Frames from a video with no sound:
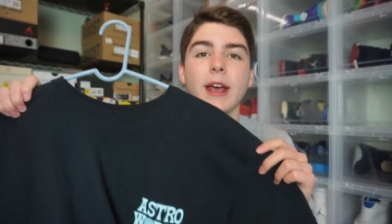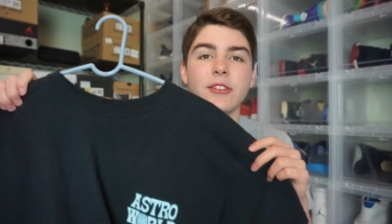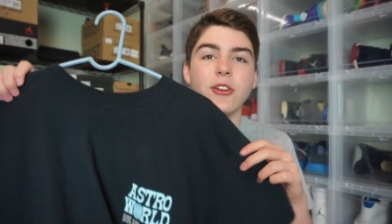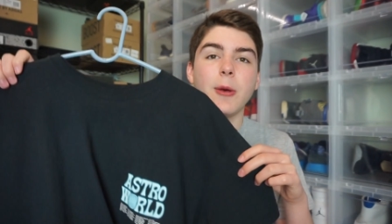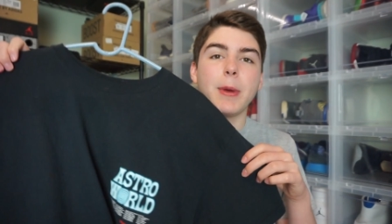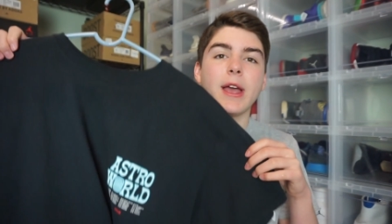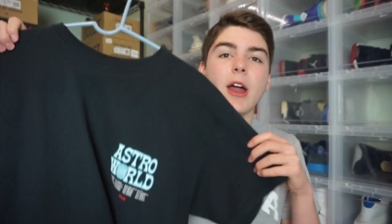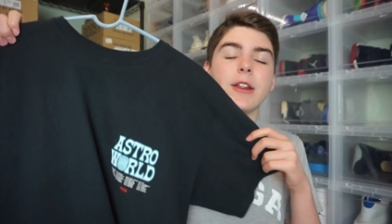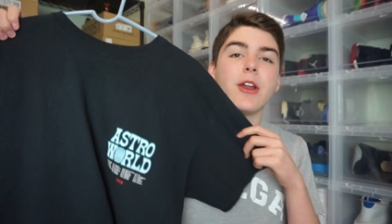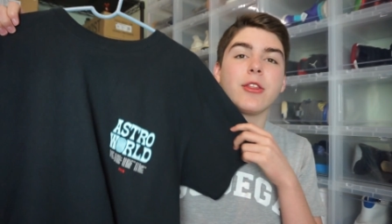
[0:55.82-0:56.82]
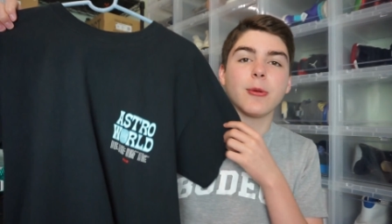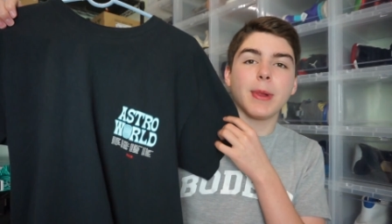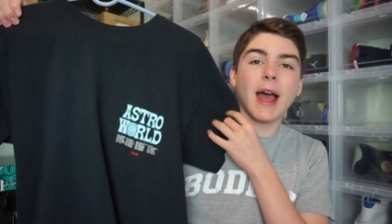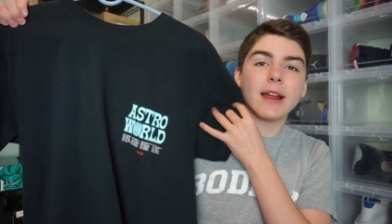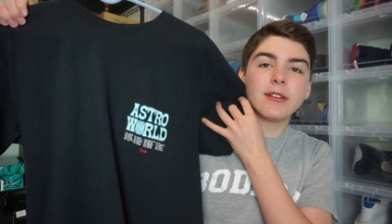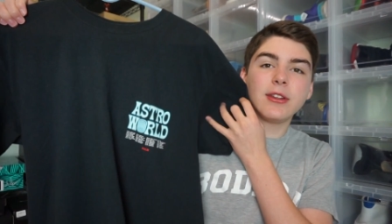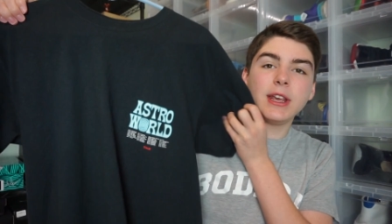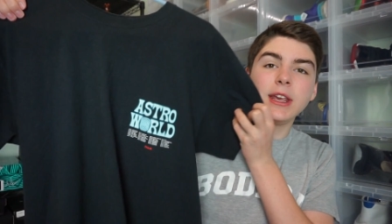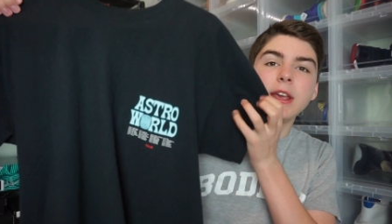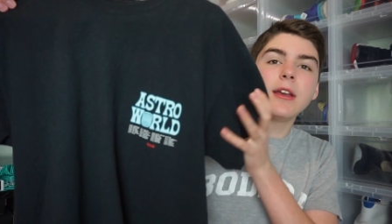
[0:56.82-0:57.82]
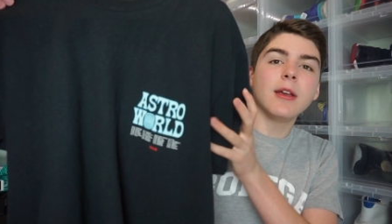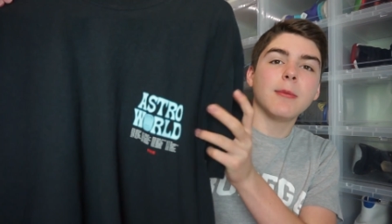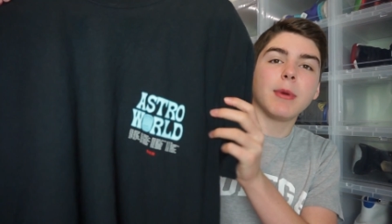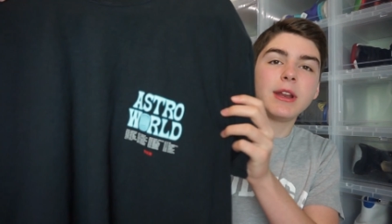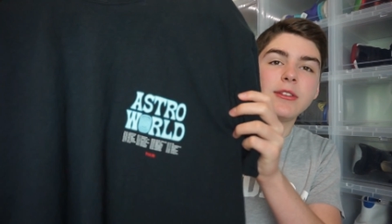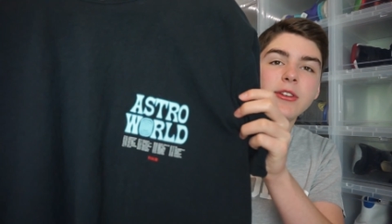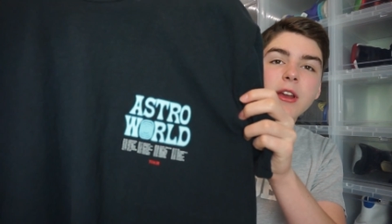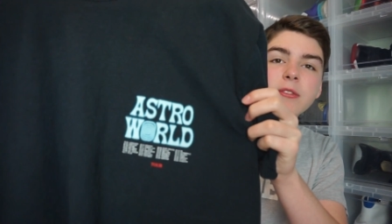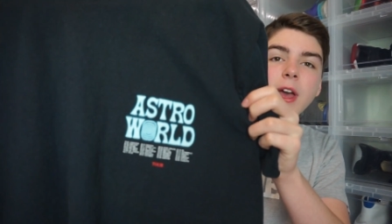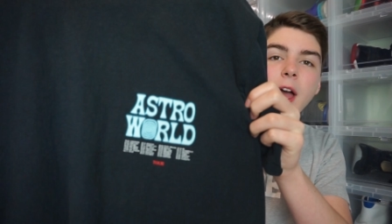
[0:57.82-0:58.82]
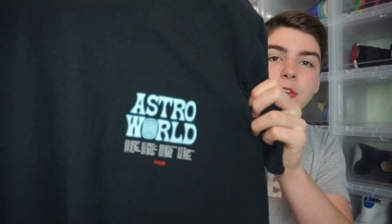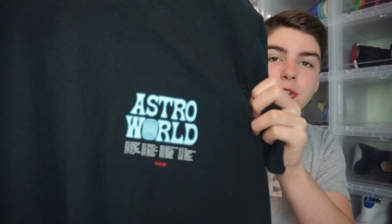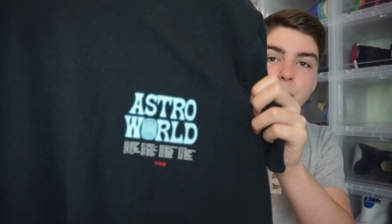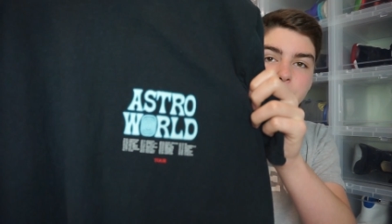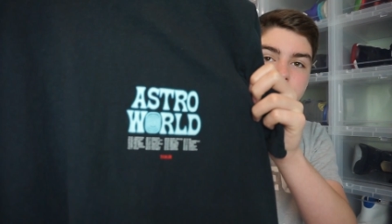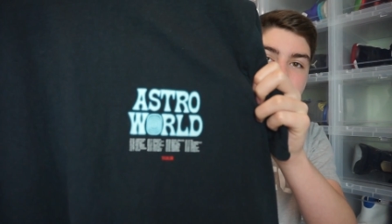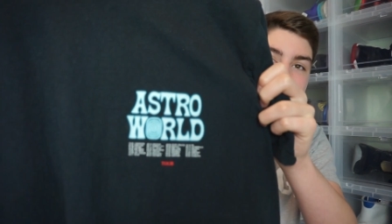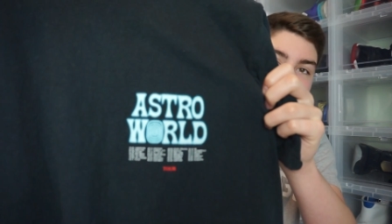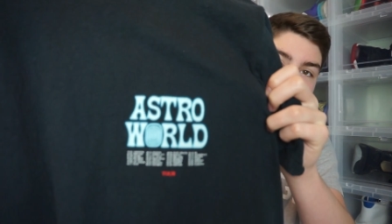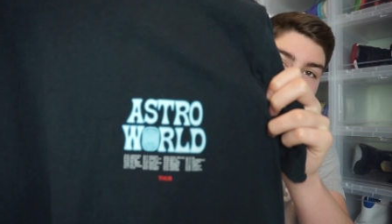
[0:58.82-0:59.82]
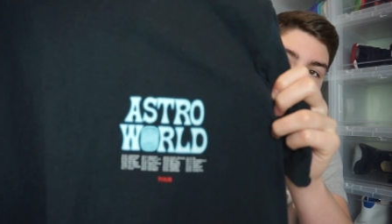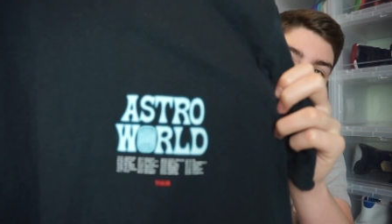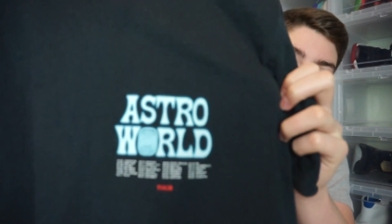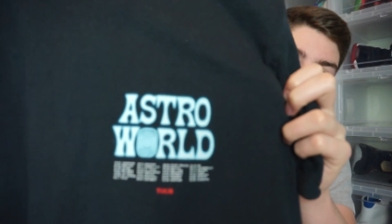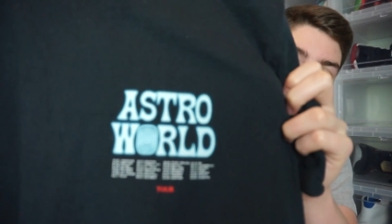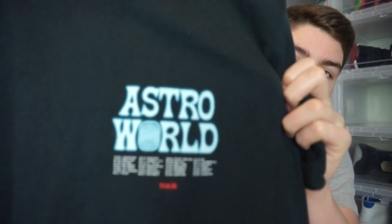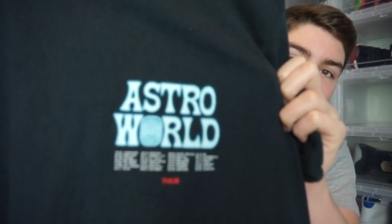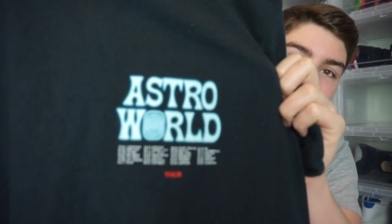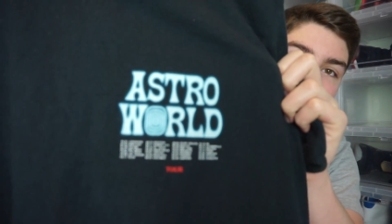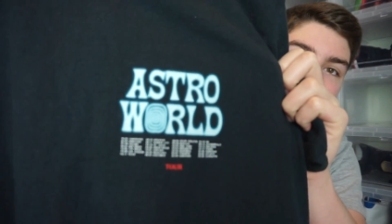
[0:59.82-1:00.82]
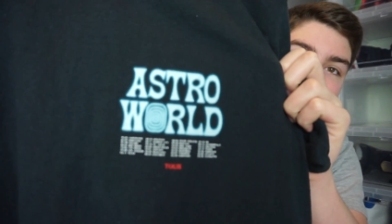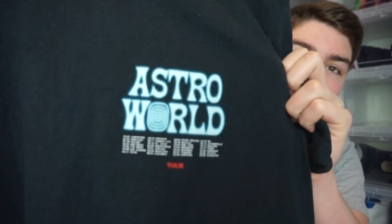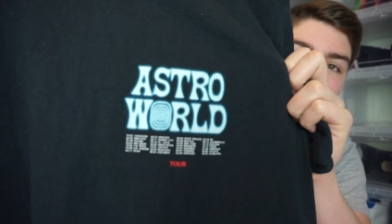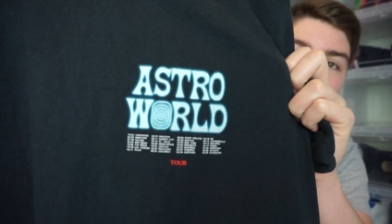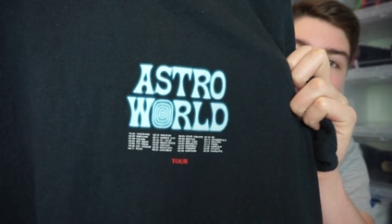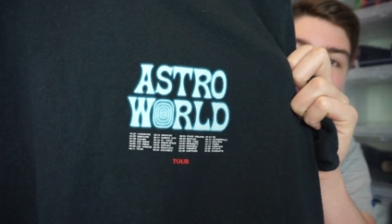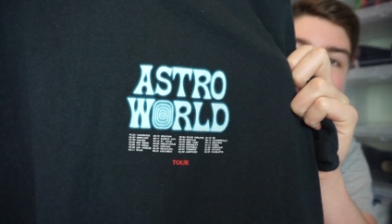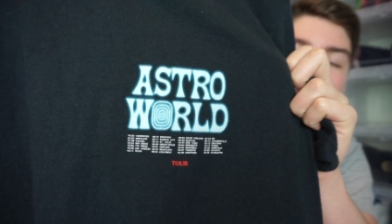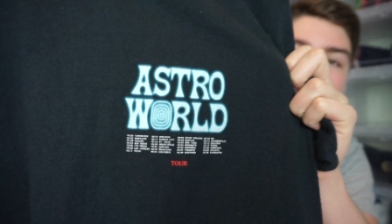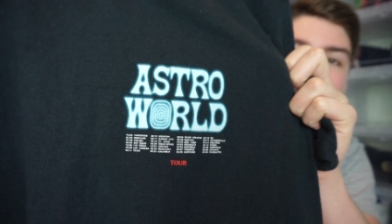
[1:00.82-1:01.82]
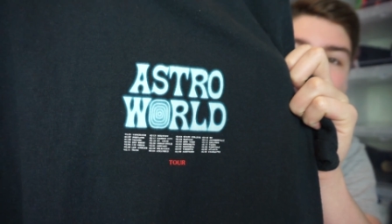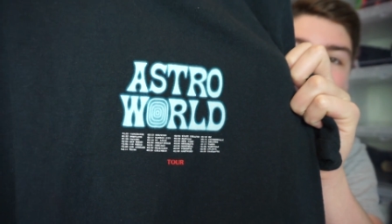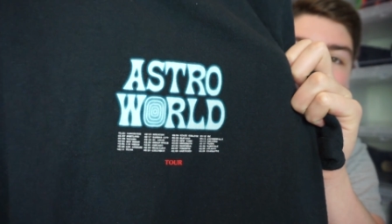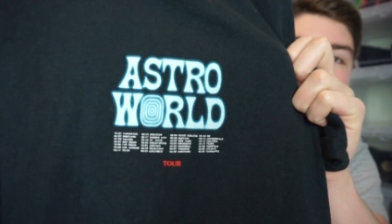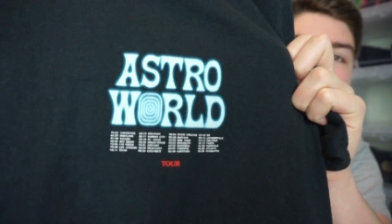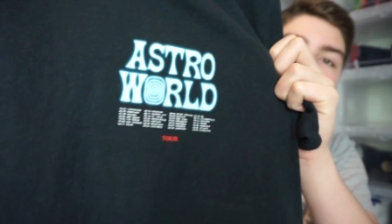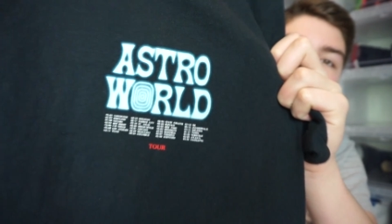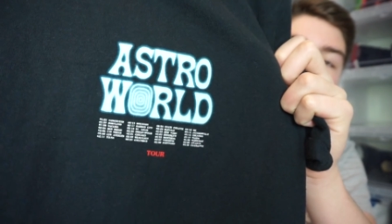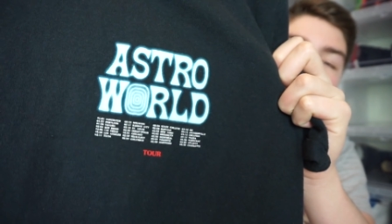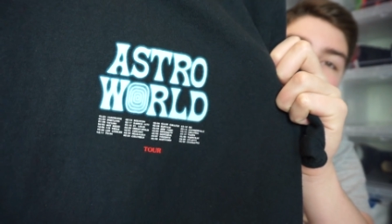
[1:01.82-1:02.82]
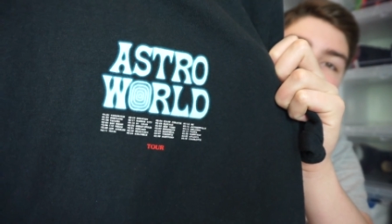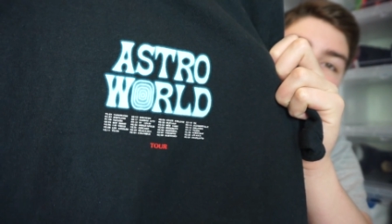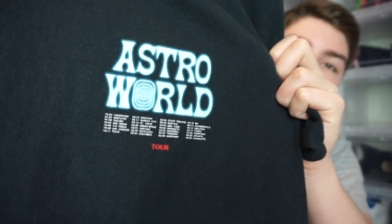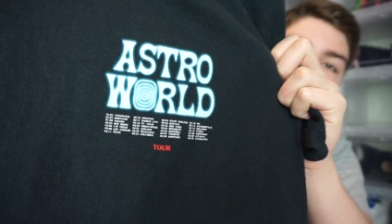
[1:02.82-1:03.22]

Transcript: Next up, I got another black tee, but instead of the Astroworld Festival logo, this has the normal Astroworld with all the tour